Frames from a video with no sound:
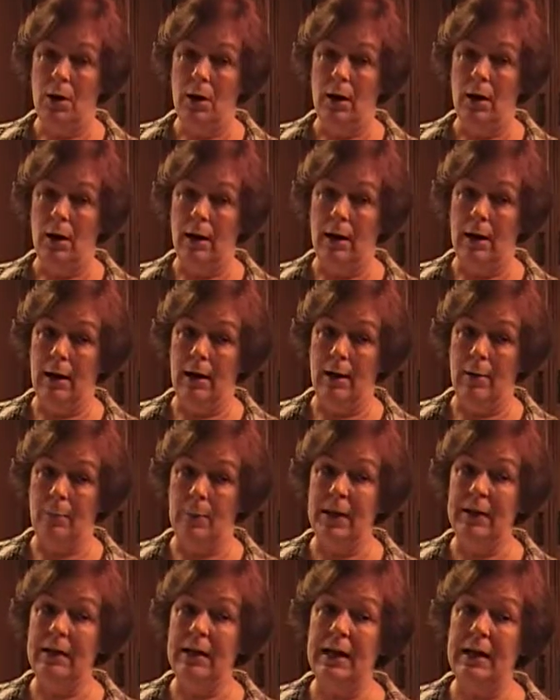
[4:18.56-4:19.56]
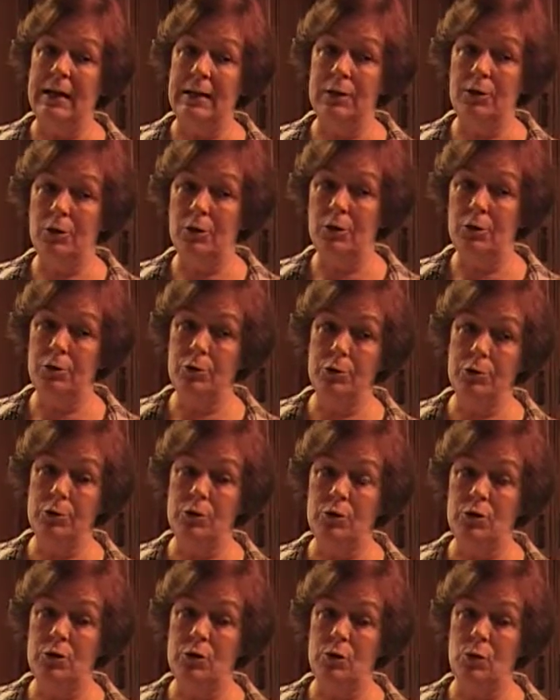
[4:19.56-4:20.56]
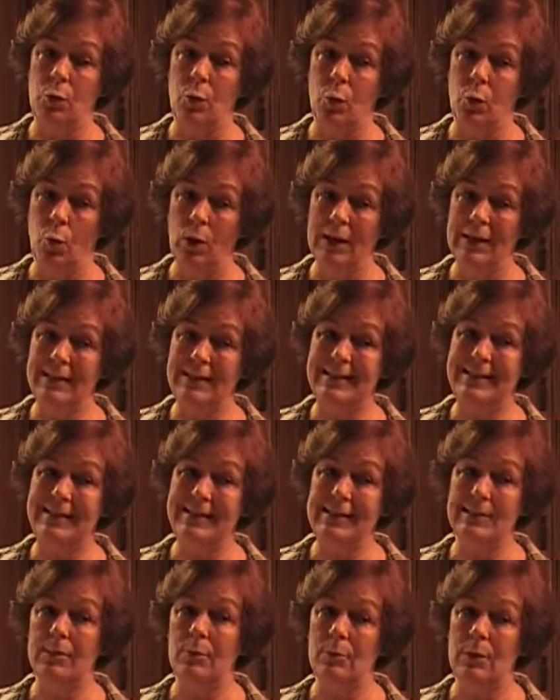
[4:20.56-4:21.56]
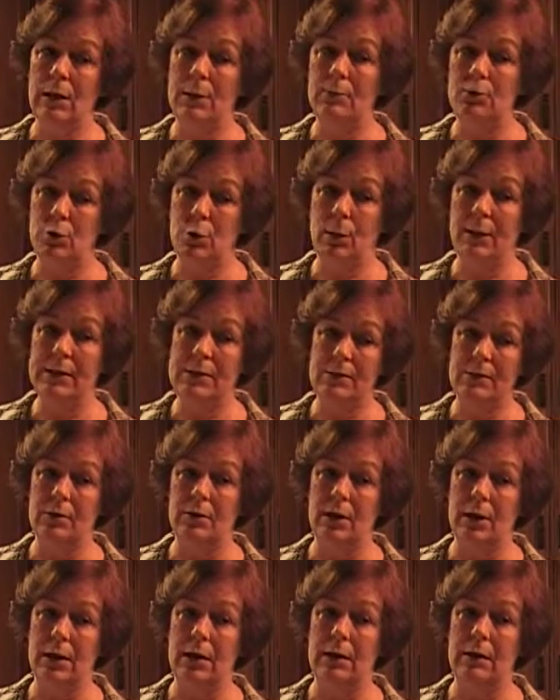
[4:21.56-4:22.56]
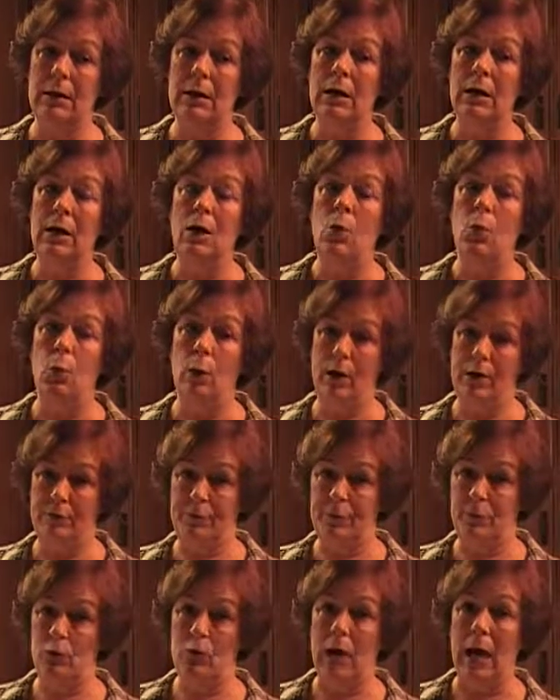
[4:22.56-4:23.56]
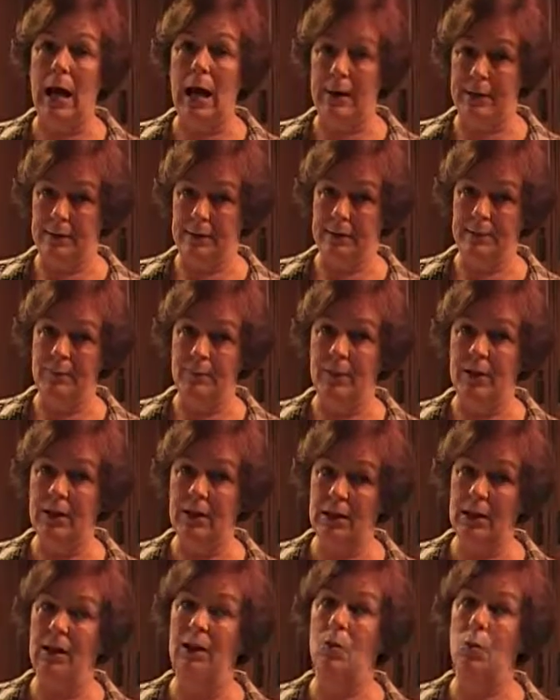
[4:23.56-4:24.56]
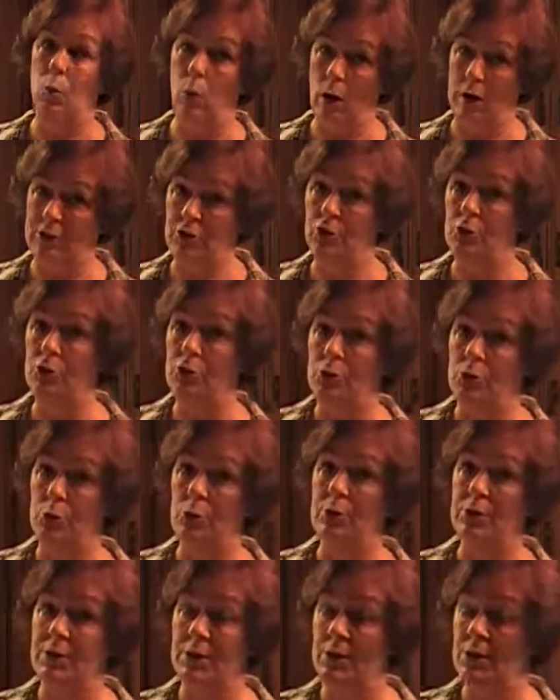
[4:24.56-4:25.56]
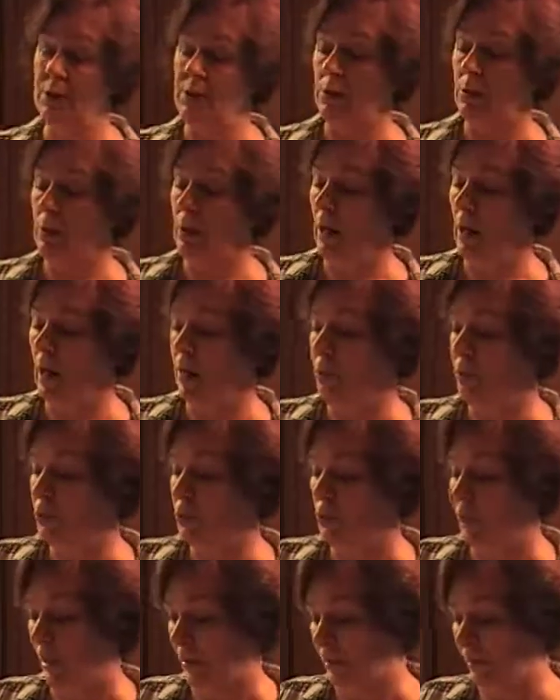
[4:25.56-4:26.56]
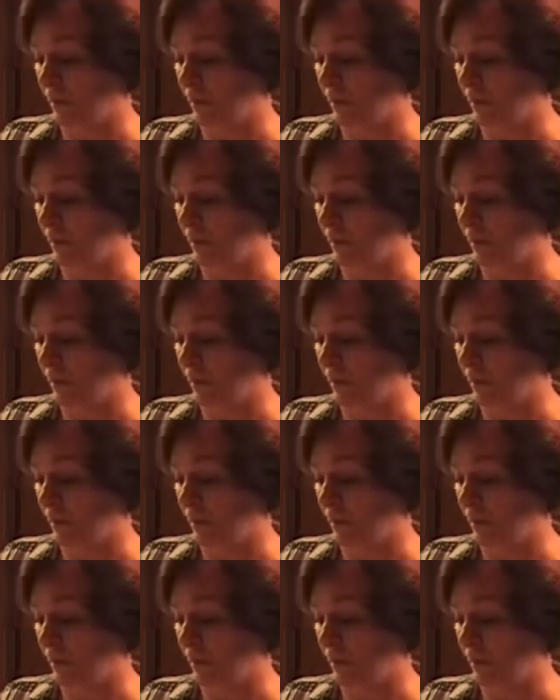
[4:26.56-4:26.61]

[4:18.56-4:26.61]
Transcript: And that includes once, sometimes twice a day, wet food added. Again, watch her stools and see how much wet